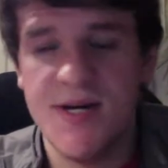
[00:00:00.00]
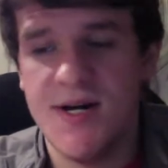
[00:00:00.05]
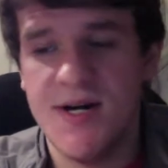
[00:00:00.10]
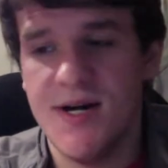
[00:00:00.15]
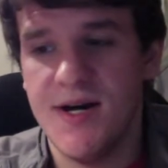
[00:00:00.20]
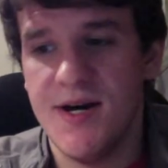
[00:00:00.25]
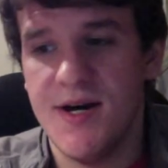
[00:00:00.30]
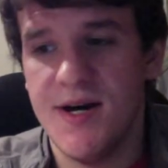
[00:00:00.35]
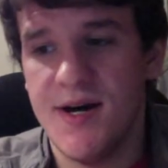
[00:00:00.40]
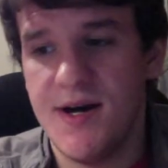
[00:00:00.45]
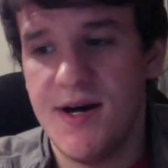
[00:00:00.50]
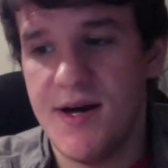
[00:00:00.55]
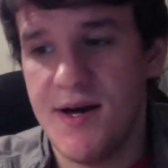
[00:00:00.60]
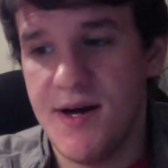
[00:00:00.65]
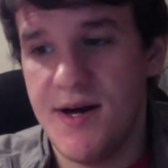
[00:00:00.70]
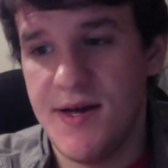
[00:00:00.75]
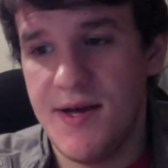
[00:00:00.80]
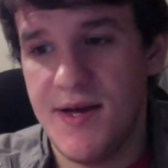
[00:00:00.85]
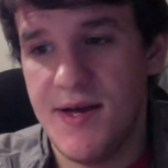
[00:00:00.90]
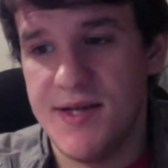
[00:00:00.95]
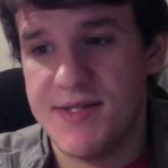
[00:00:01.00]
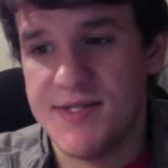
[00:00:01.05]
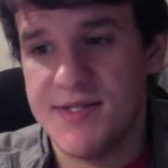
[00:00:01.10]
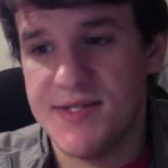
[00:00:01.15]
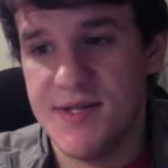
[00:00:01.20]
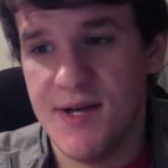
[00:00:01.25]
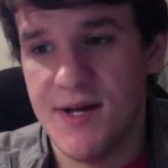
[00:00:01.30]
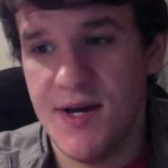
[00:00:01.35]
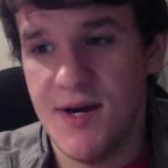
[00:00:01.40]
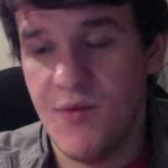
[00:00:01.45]
Uh,
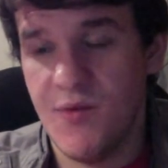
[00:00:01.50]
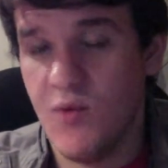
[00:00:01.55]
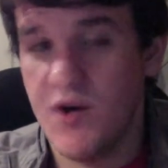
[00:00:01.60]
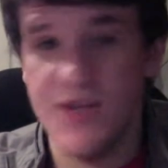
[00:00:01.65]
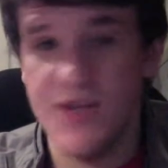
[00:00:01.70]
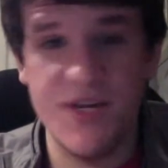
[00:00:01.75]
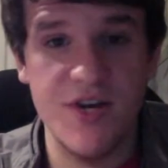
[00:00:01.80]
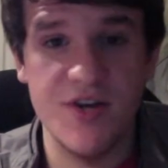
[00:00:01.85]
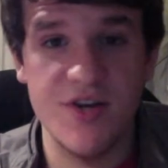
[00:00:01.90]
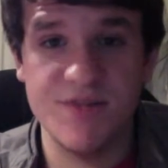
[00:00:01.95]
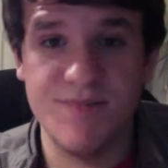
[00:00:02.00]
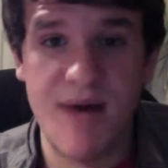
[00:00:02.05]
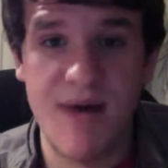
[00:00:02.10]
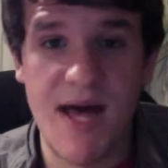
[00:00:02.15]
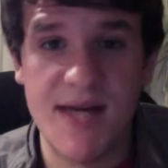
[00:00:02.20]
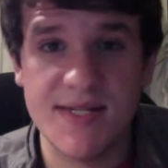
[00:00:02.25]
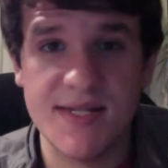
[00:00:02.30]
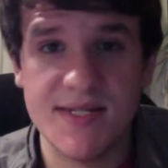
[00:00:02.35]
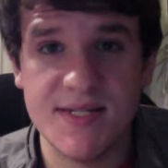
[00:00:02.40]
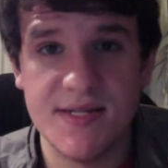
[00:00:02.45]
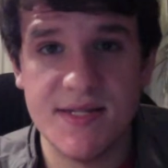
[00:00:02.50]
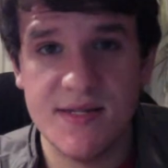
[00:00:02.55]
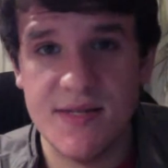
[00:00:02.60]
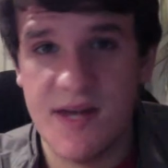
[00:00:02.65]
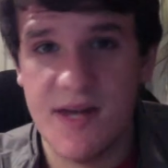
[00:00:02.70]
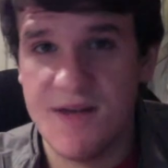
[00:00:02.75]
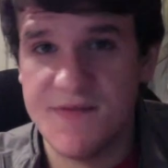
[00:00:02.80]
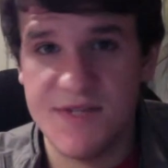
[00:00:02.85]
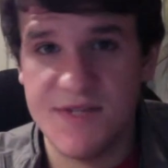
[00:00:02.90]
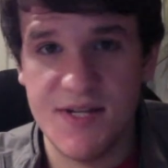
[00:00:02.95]
it's uh, one of the year's best
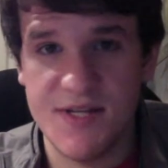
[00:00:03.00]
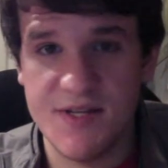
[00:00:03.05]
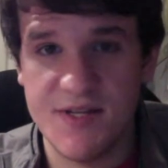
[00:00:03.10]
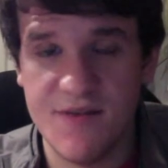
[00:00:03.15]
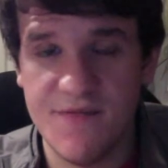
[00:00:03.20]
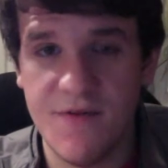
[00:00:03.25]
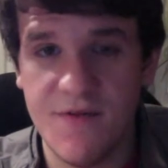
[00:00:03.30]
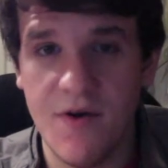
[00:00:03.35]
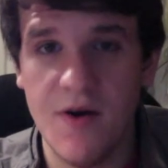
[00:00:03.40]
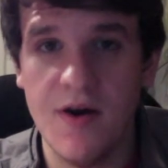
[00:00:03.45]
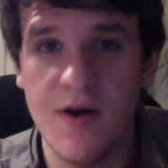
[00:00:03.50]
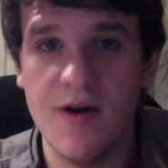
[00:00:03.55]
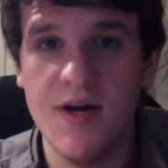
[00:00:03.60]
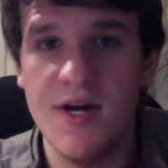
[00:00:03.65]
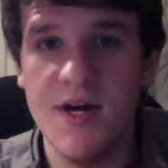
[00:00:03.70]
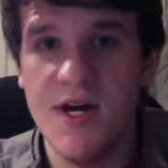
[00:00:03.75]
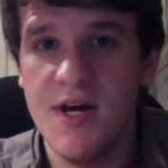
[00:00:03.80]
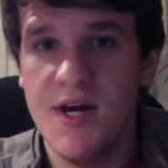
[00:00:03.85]
that I've seen so far.